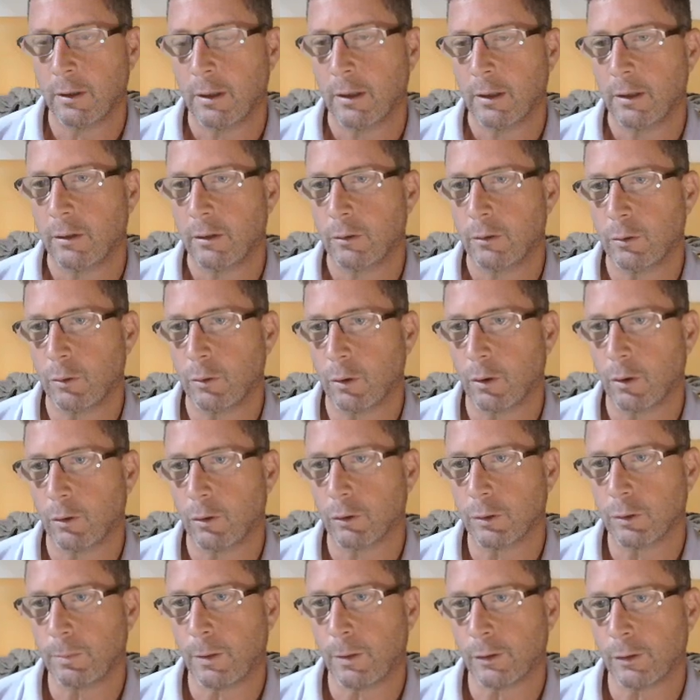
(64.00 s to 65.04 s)
to
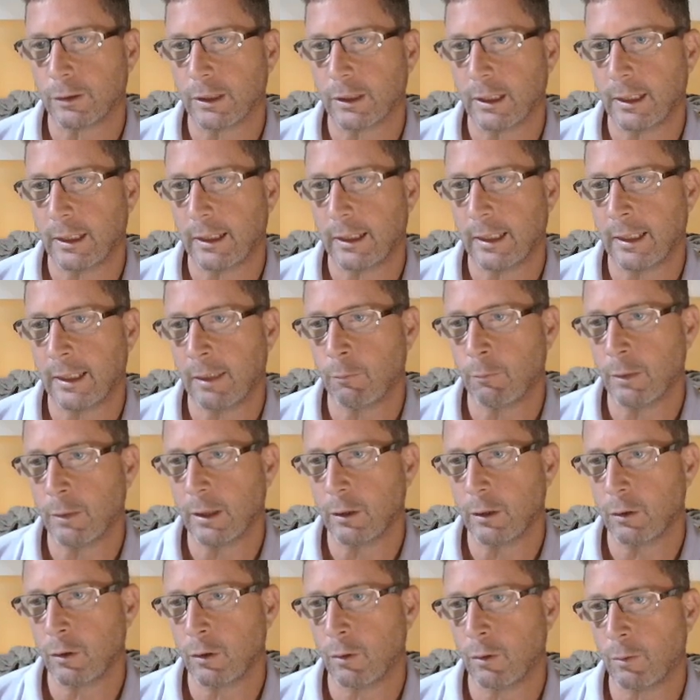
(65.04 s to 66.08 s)
close Poncelet. And I wanted
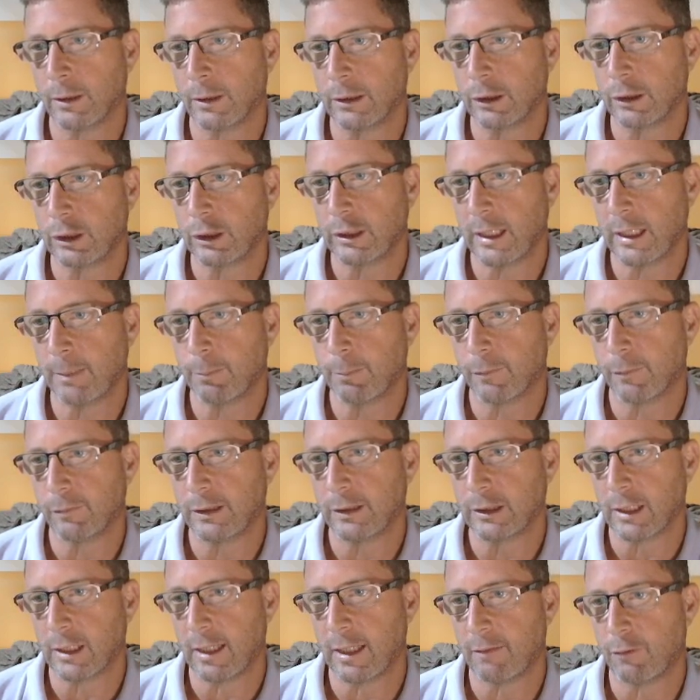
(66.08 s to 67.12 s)
to know what the shape of
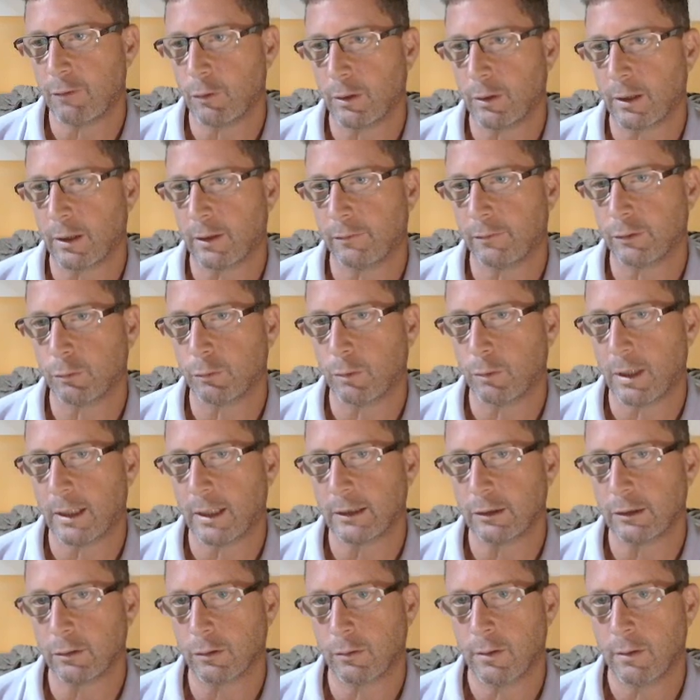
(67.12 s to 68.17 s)
these level curves
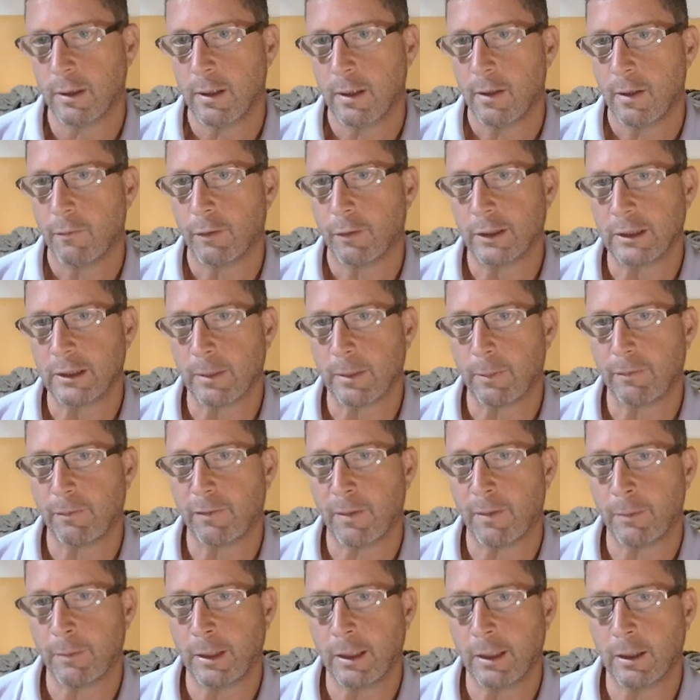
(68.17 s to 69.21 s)
was. So for example, if
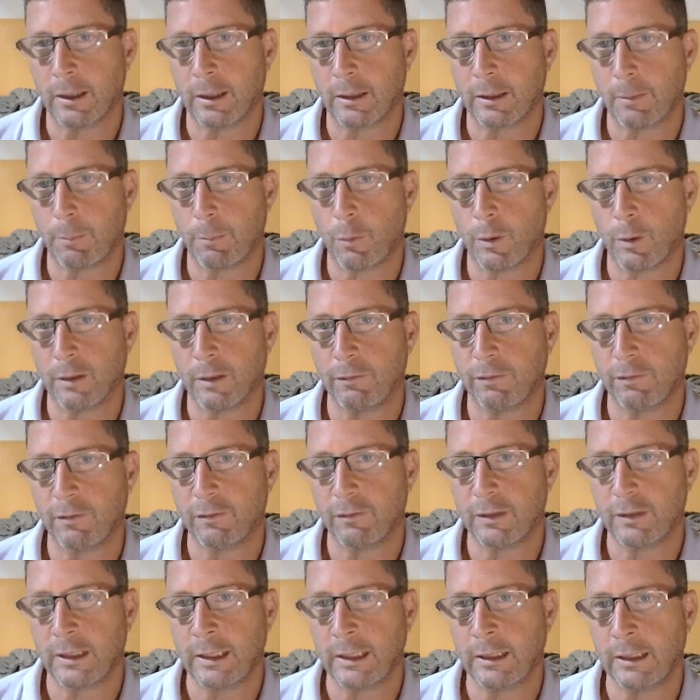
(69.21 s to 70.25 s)
I'm here at the
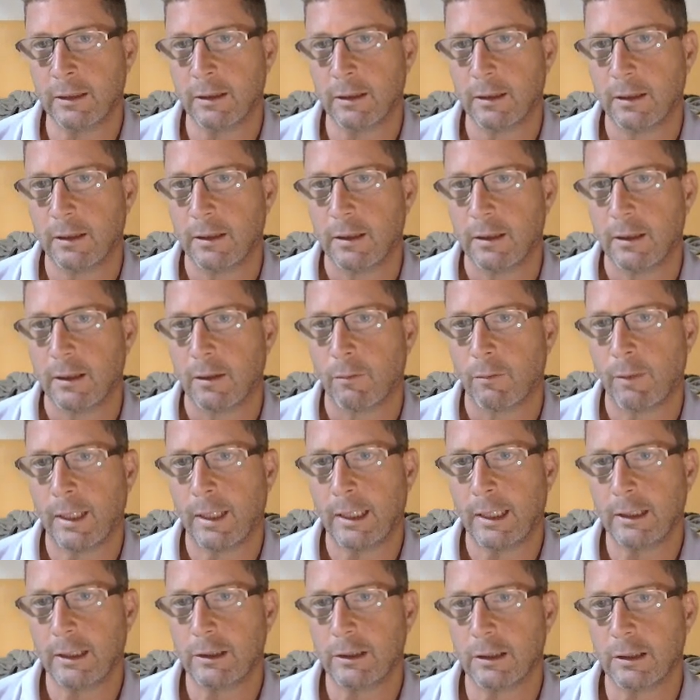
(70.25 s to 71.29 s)
0.15
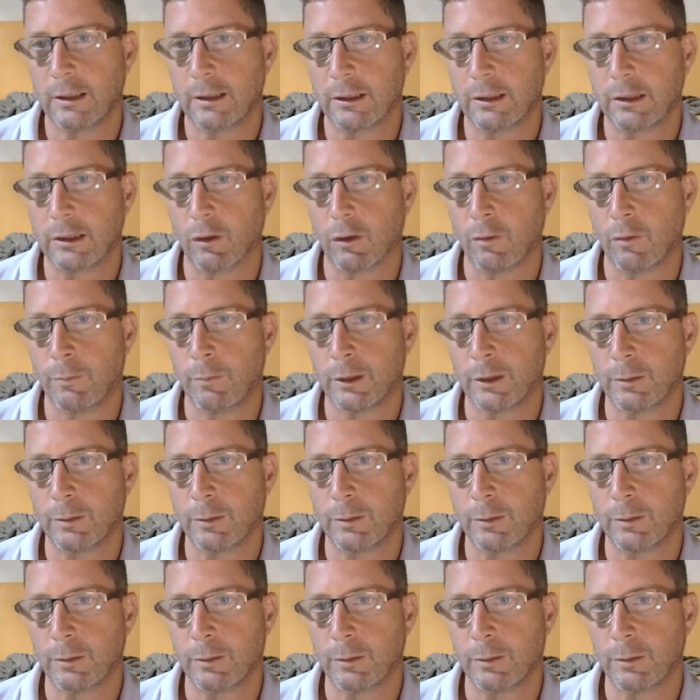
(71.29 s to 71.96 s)
range, the circle must be